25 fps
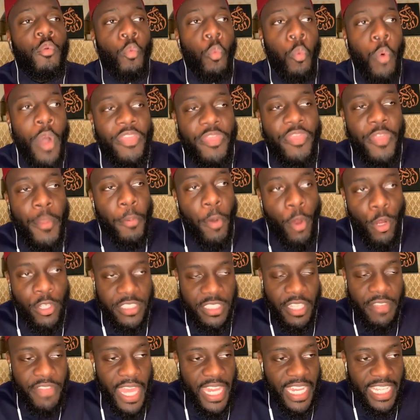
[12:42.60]
what the
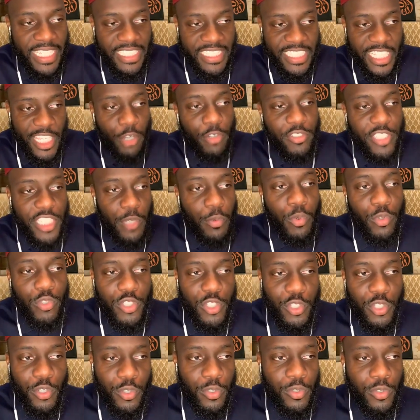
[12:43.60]
person that is guilty will
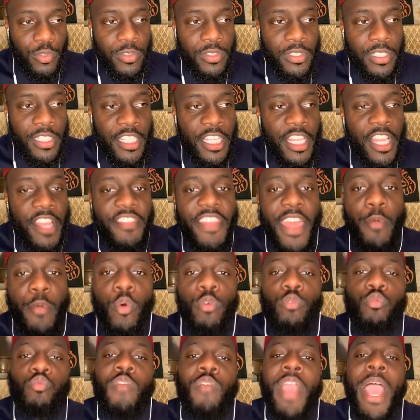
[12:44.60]
do, they
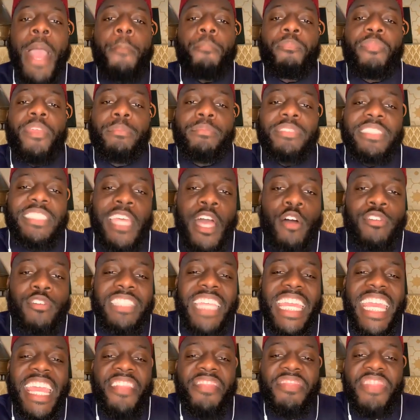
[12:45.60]
will wrap themselves
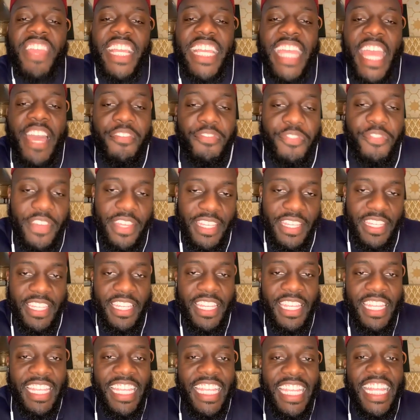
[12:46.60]
in the kafan,
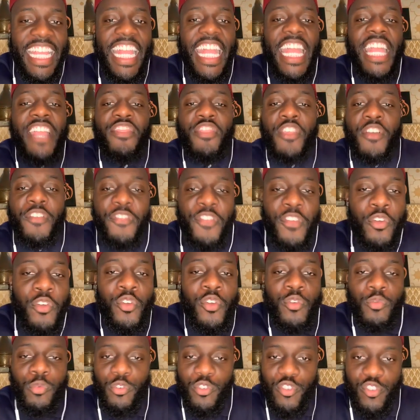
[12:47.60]
in the
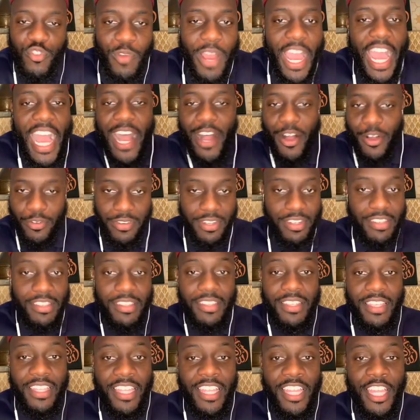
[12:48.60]
funeral shroud,
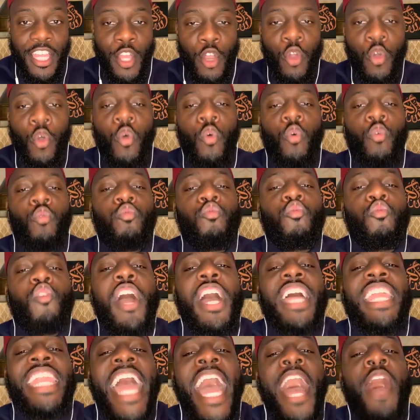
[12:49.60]

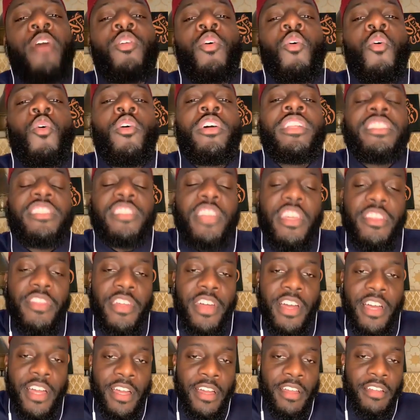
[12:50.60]
run out onto
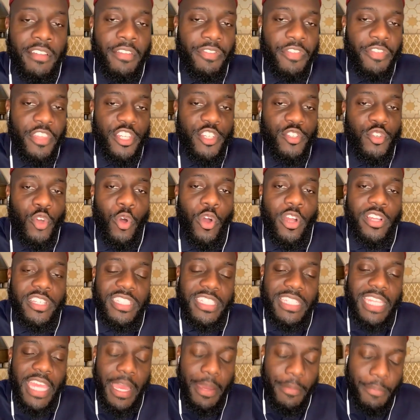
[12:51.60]
the
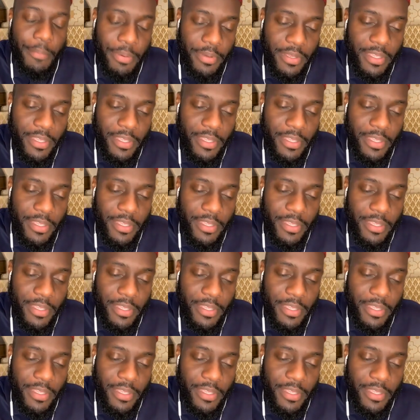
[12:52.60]
doorstep